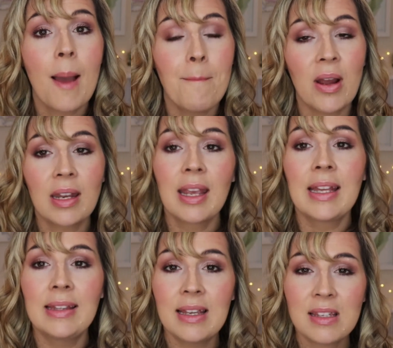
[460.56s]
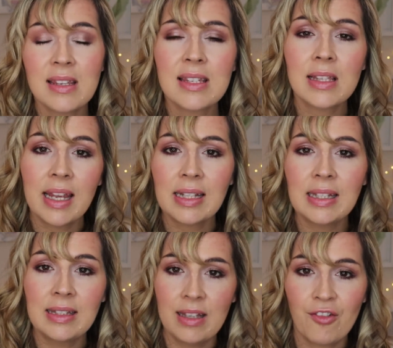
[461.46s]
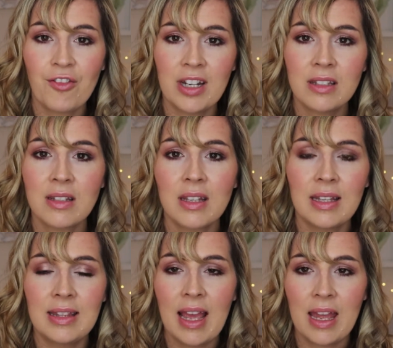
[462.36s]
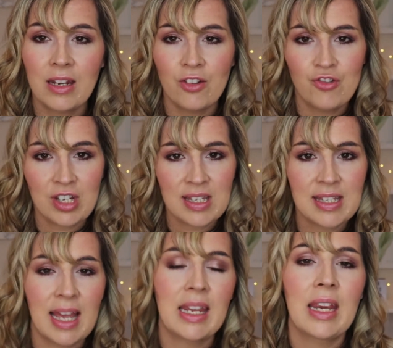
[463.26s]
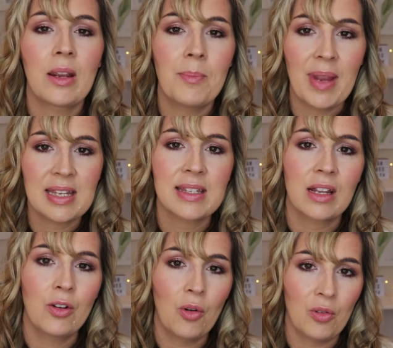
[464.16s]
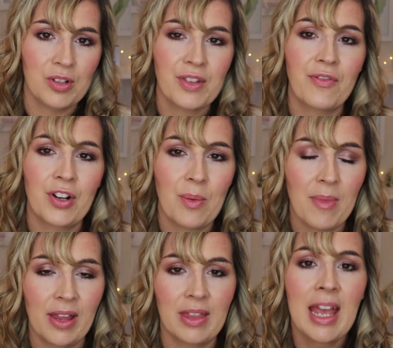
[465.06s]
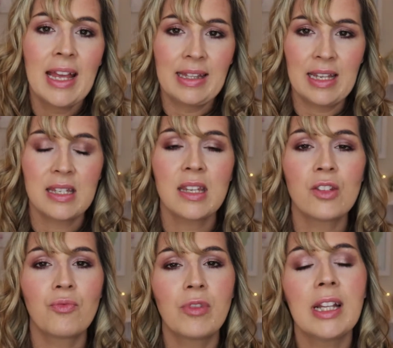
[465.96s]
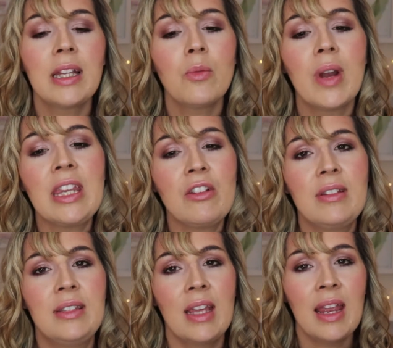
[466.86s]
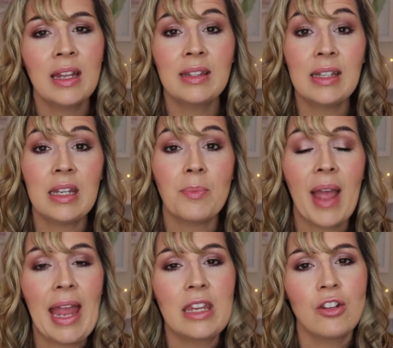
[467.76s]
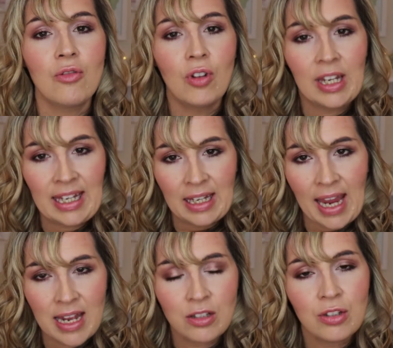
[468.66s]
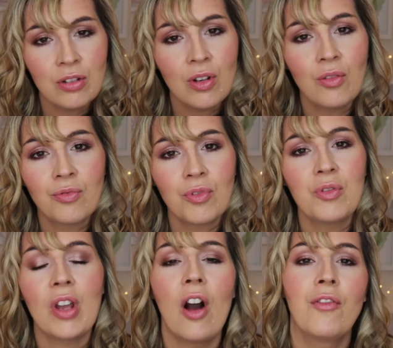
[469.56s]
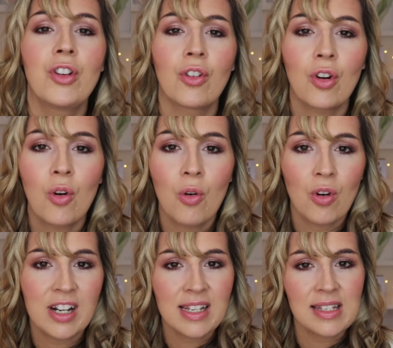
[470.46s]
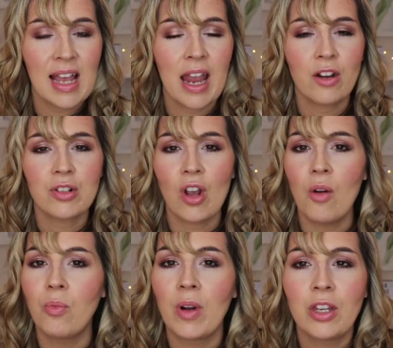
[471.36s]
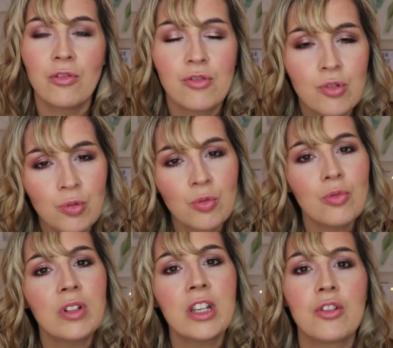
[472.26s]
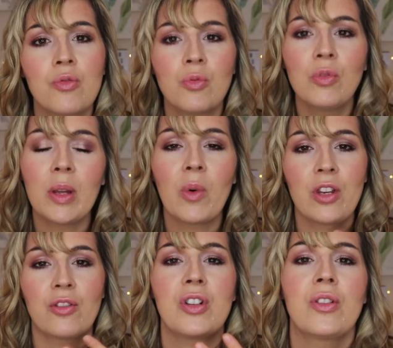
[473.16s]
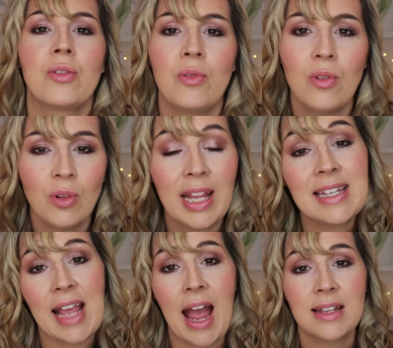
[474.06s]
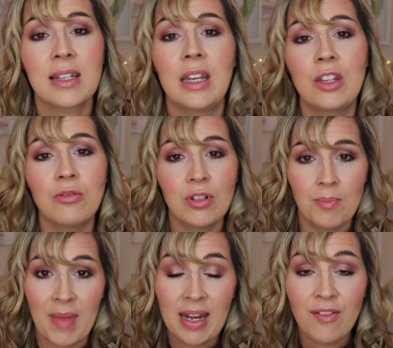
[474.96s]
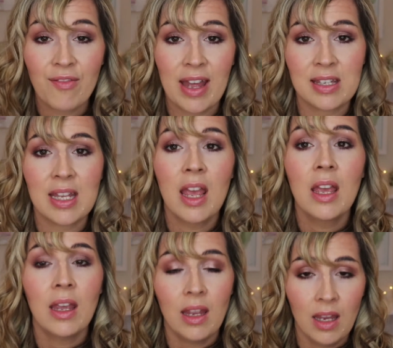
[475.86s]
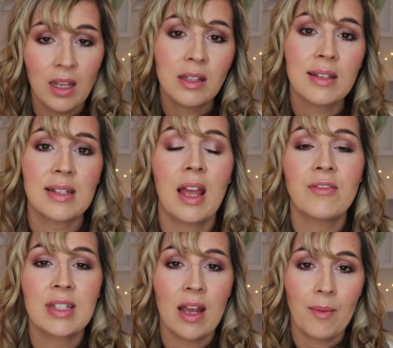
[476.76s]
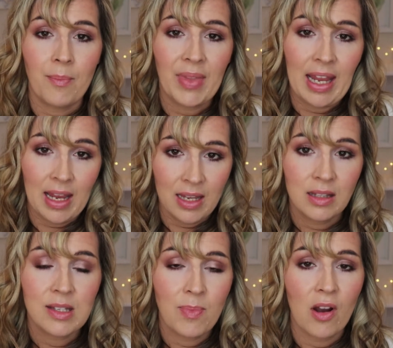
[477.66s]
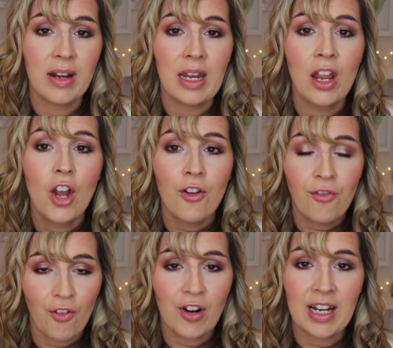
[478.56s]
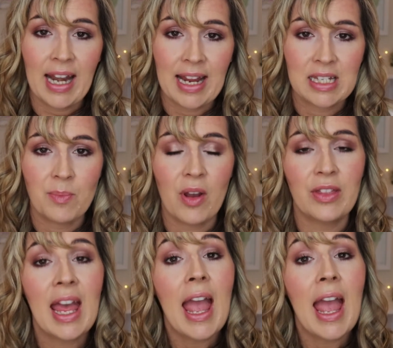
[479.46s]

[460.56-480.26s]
But this is slightly different than just setting basic goals for the month. This is really when you dig deep and you get to the root of your core desires, of what you truly, what your soul is asking you to manifest in this lifetime, in this body for the next month.